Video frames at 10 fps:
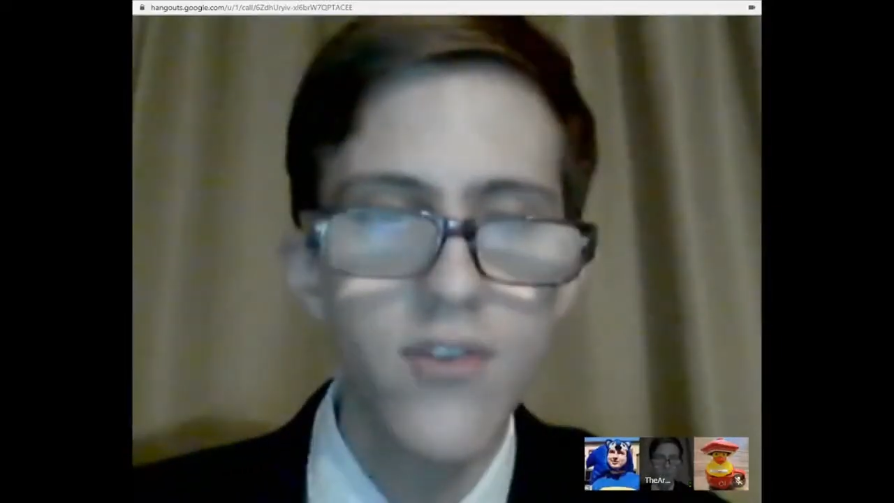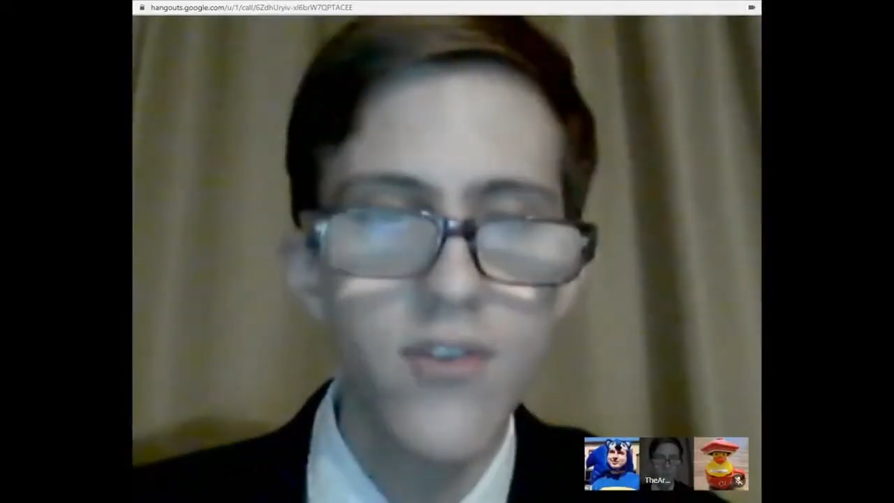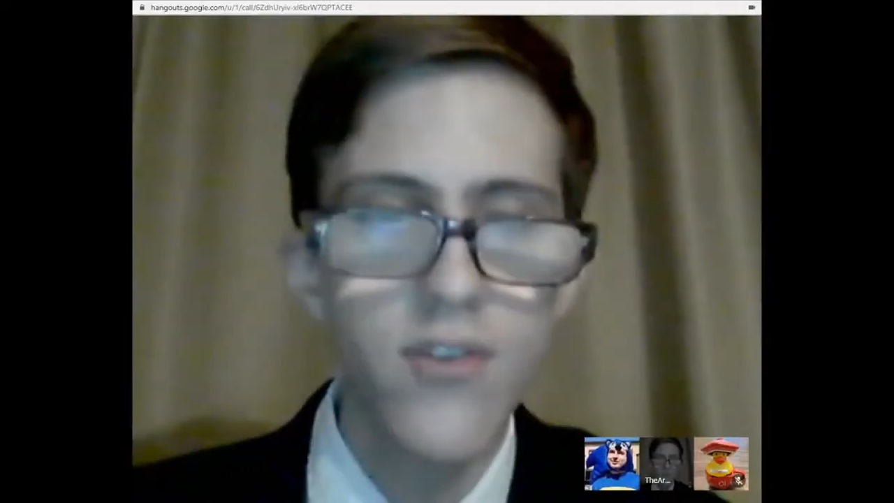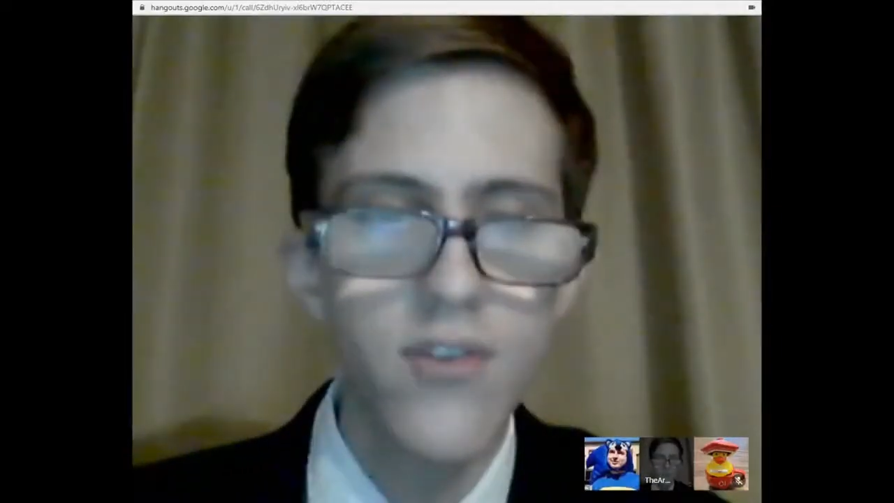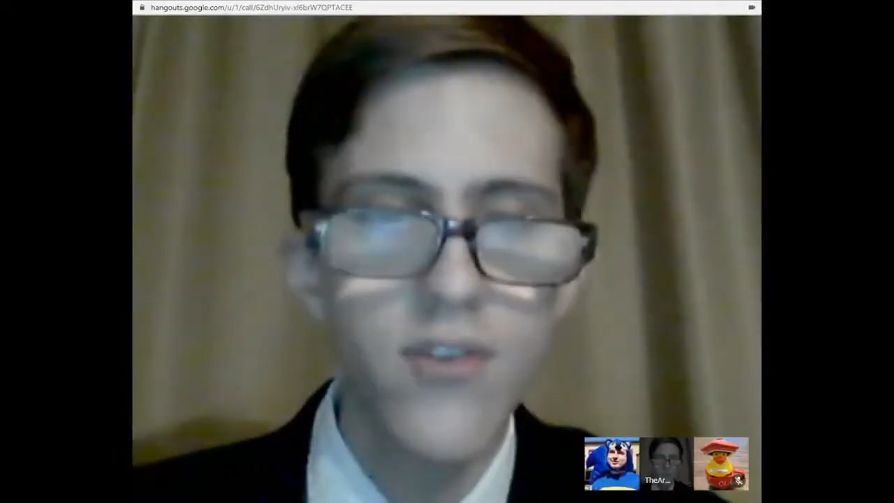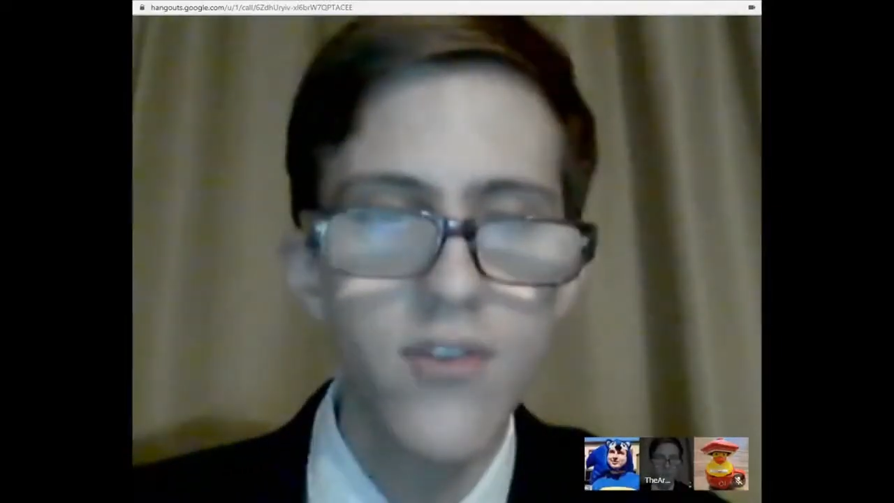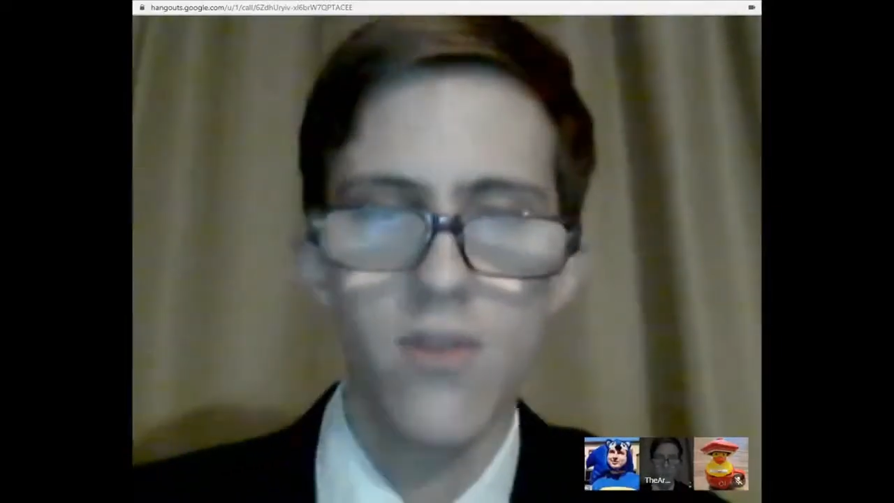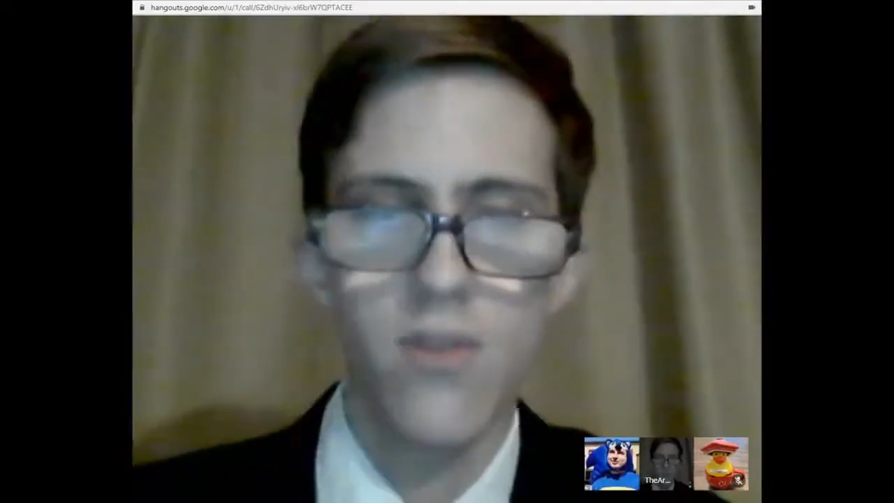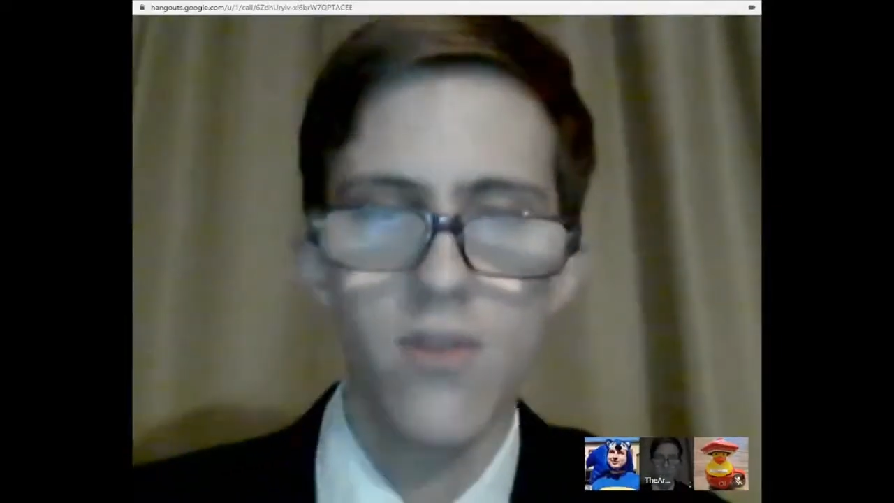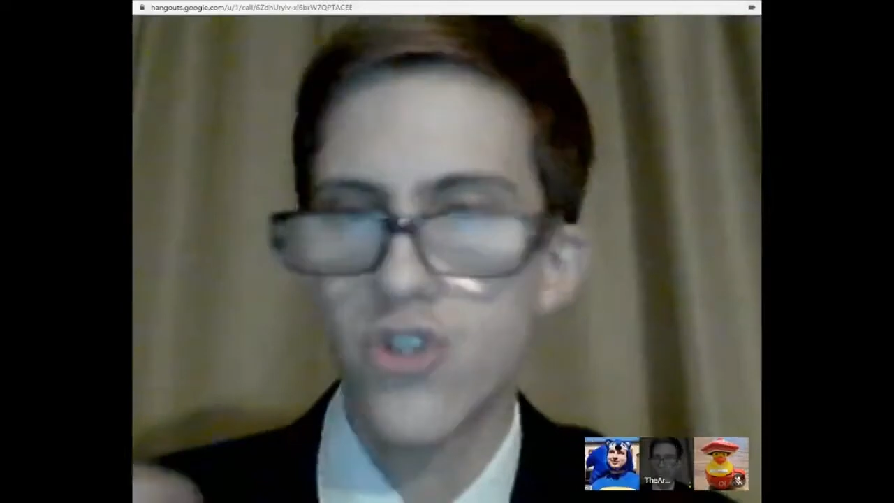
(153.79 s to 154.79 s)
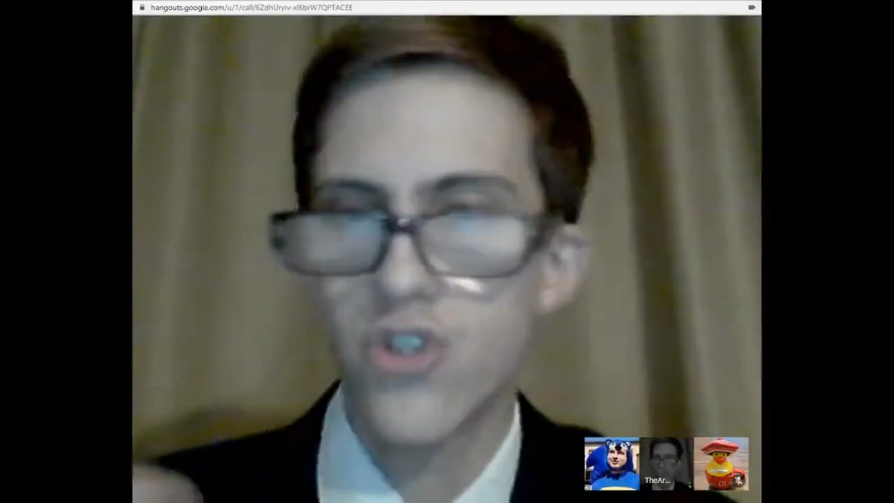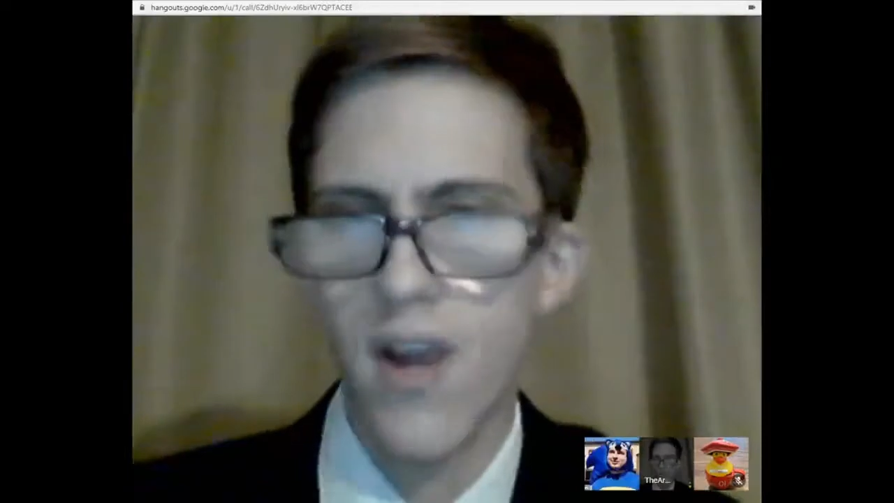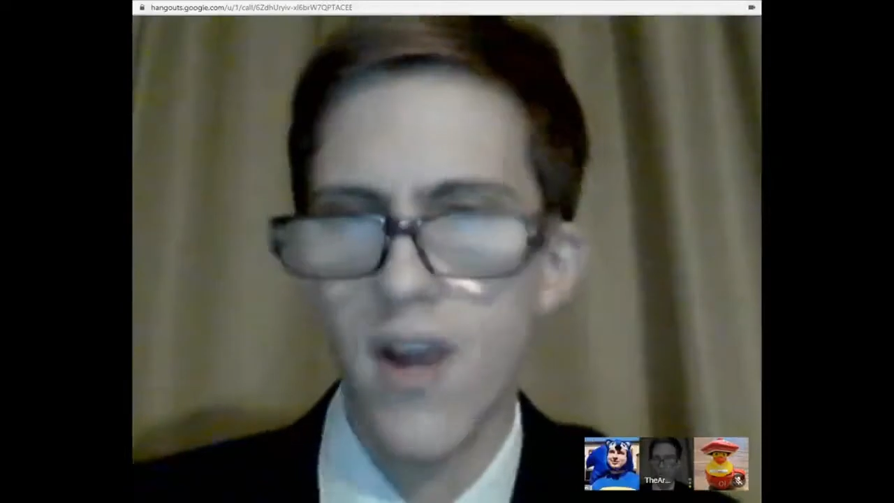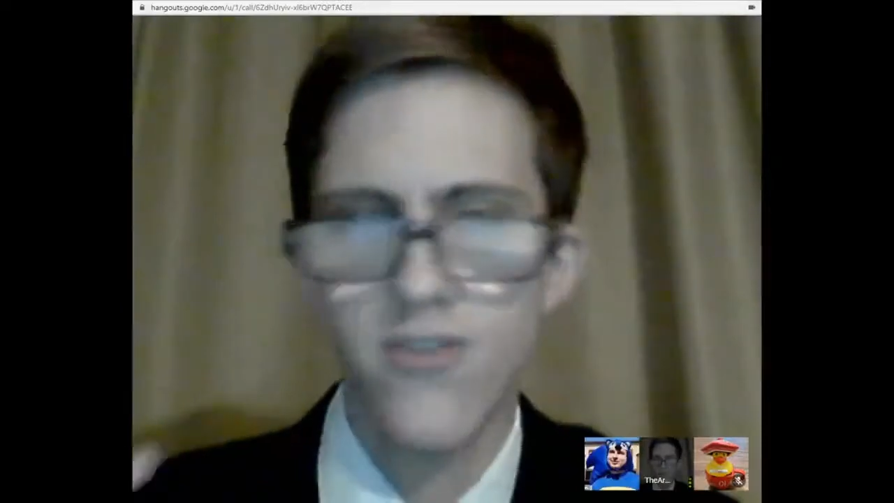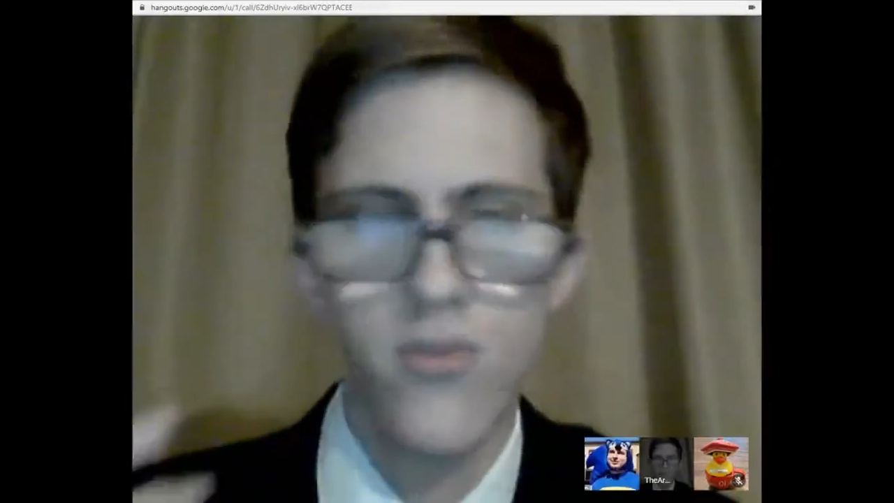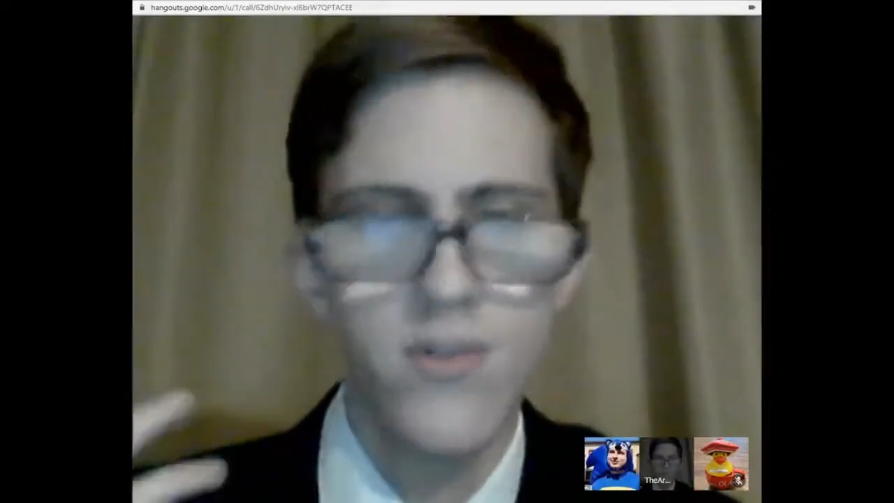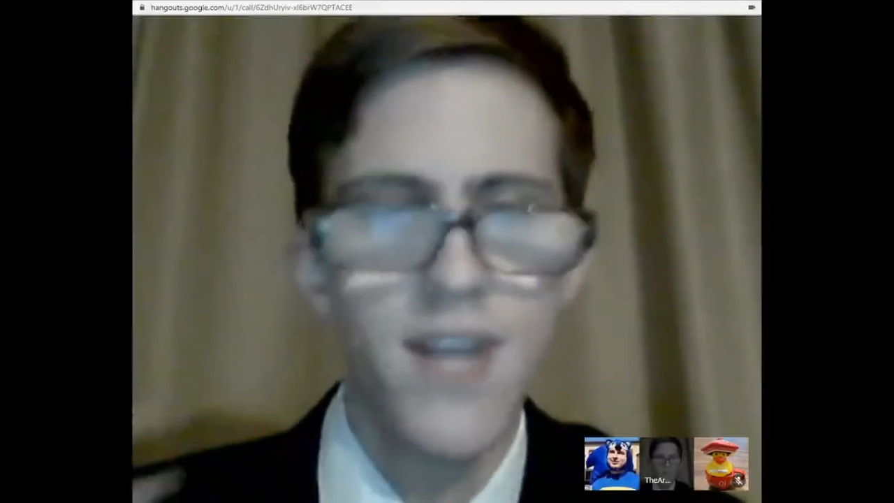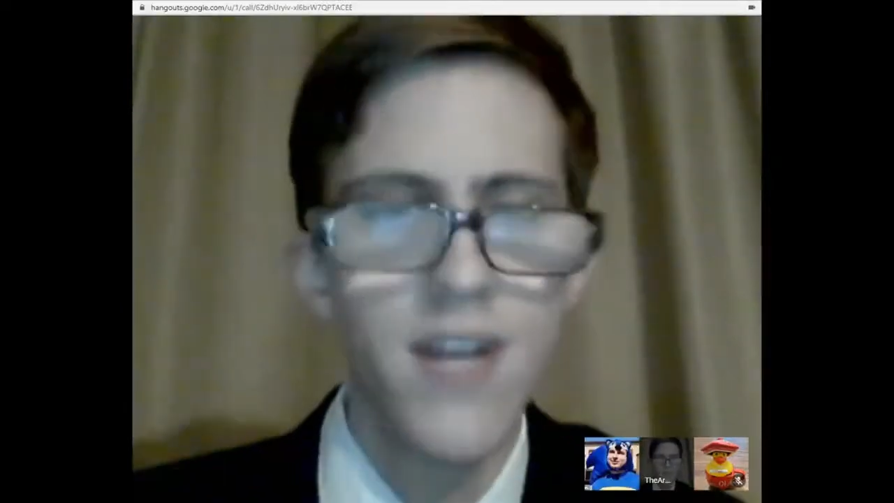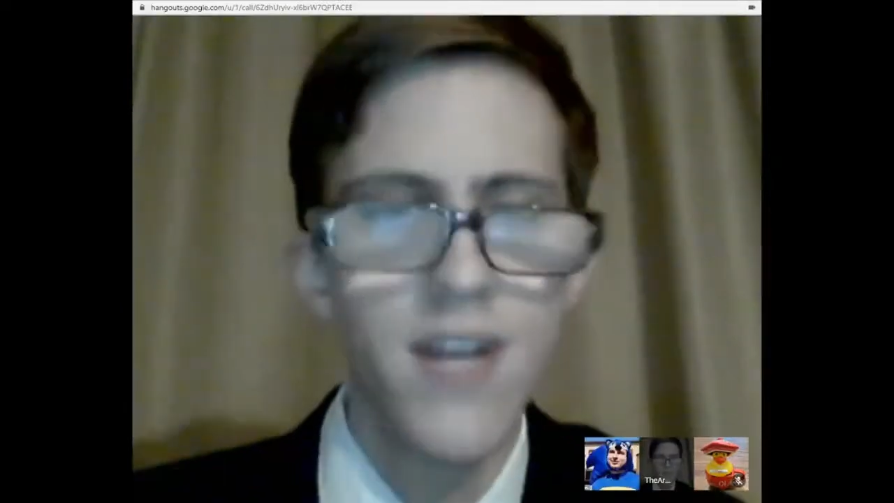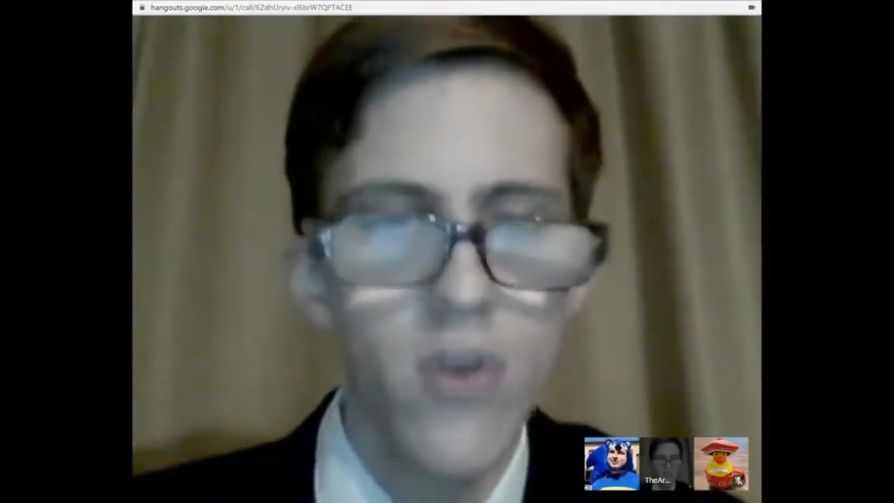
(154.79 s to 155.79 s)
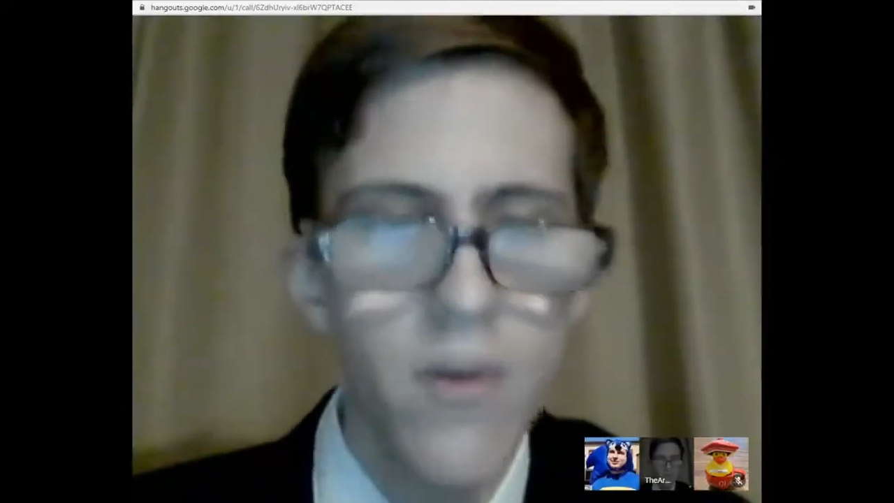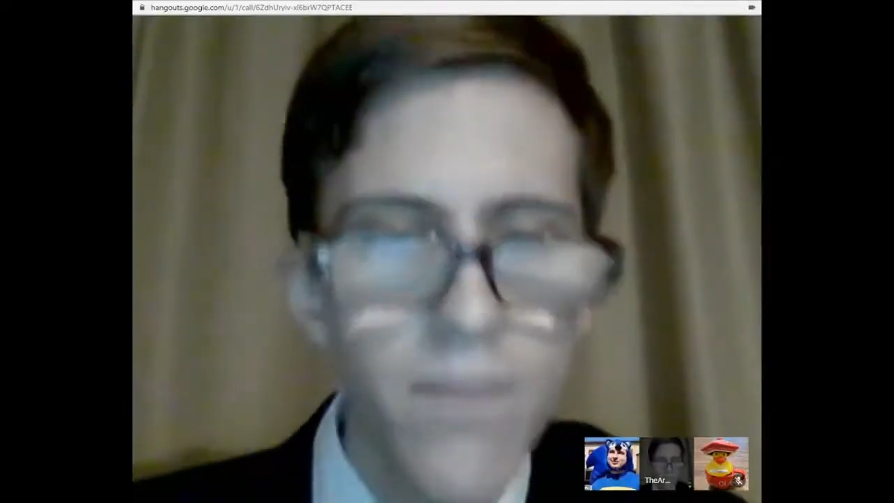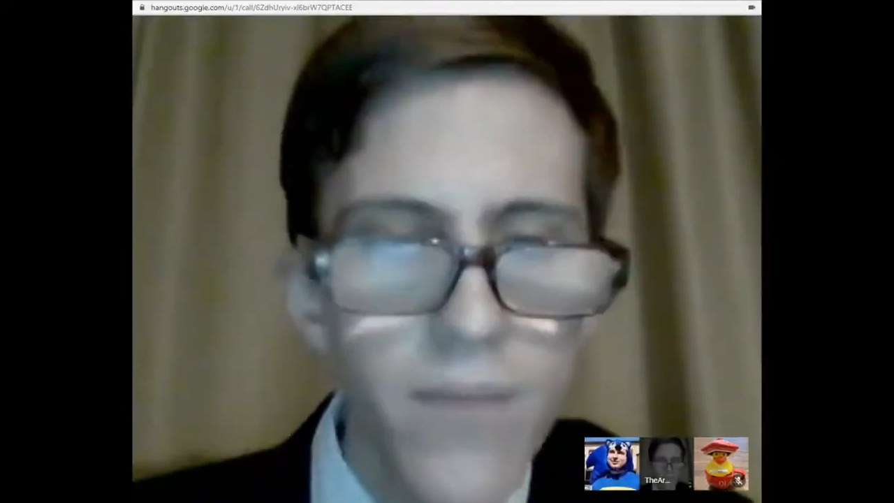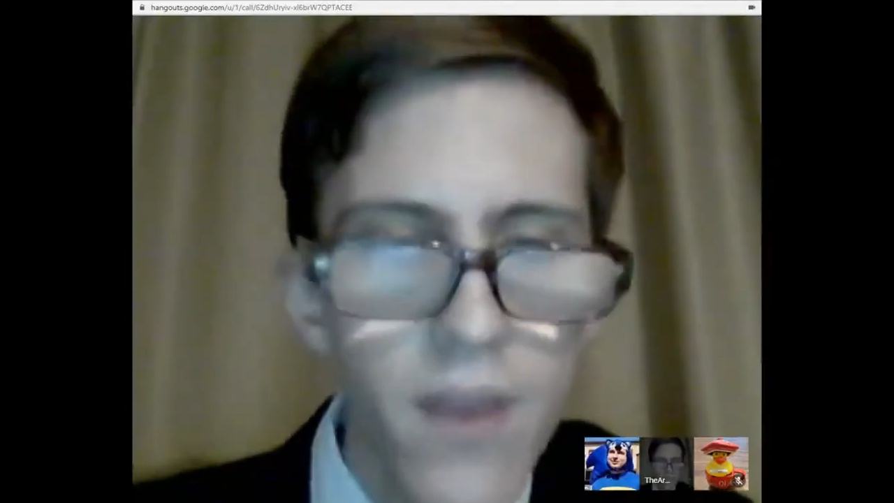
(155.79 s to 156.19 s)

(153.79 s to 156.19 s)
of particular stress or danger.